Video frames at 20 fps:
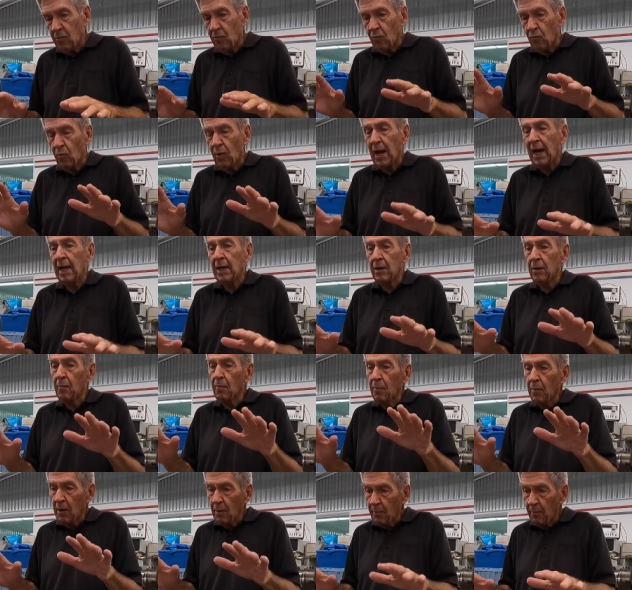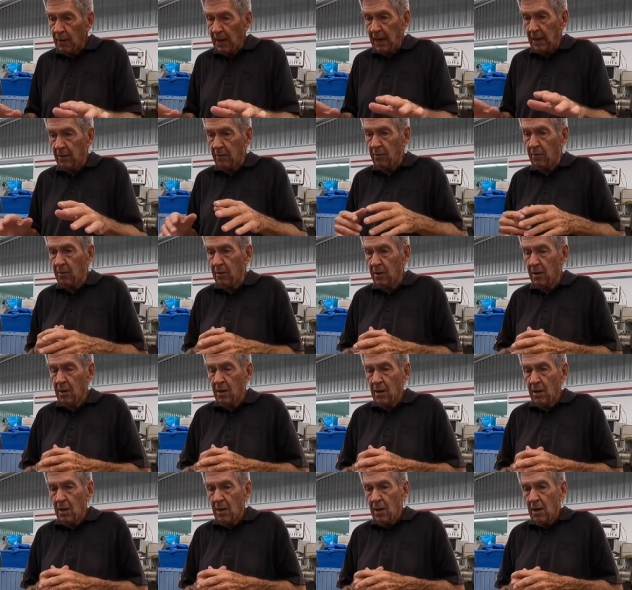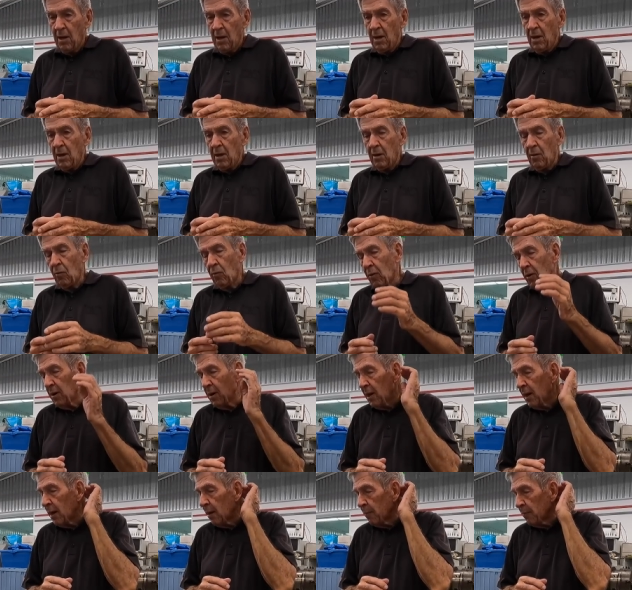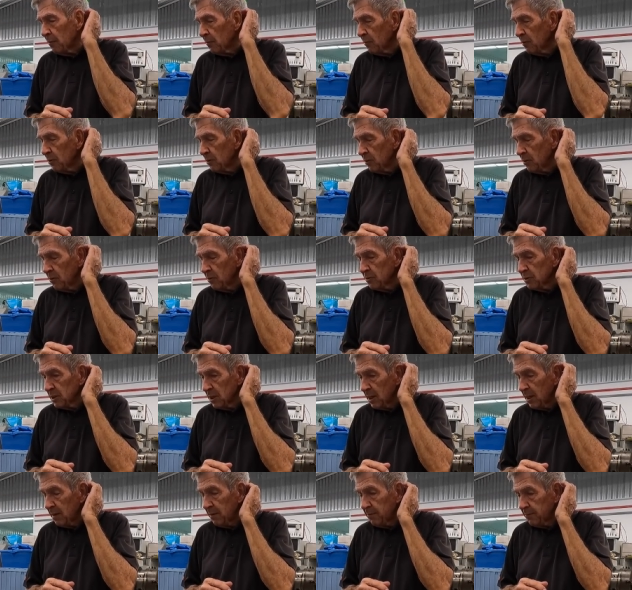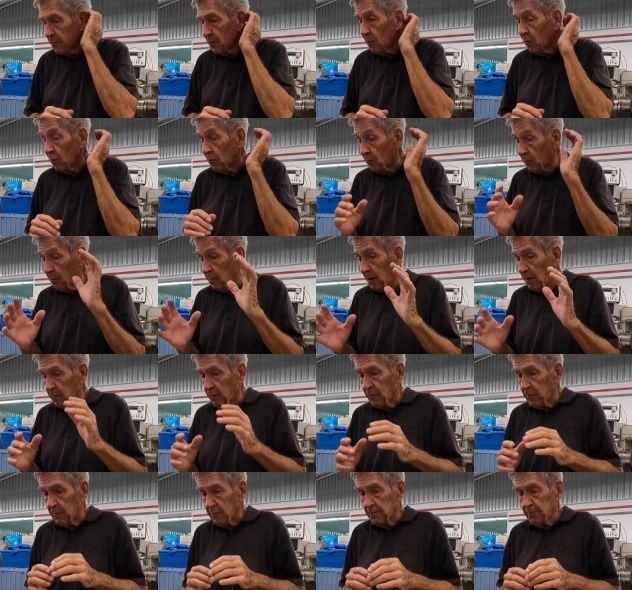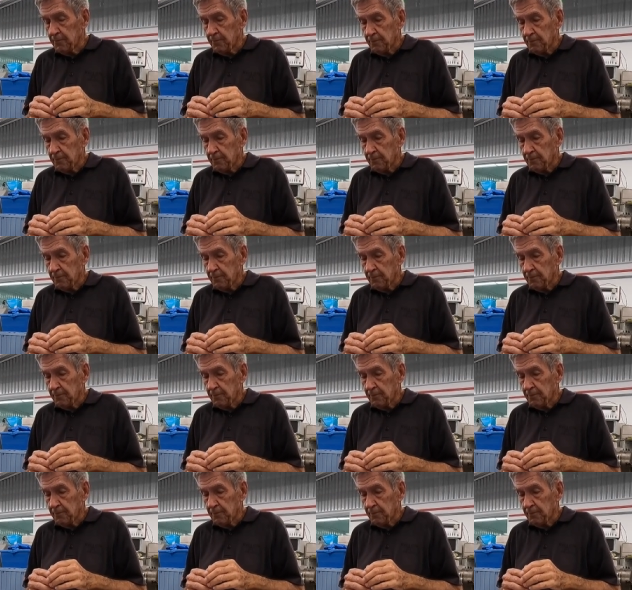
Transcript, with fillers: random pattern. Mm-hmm. Now what'll happen when you're using a, quote, buffer,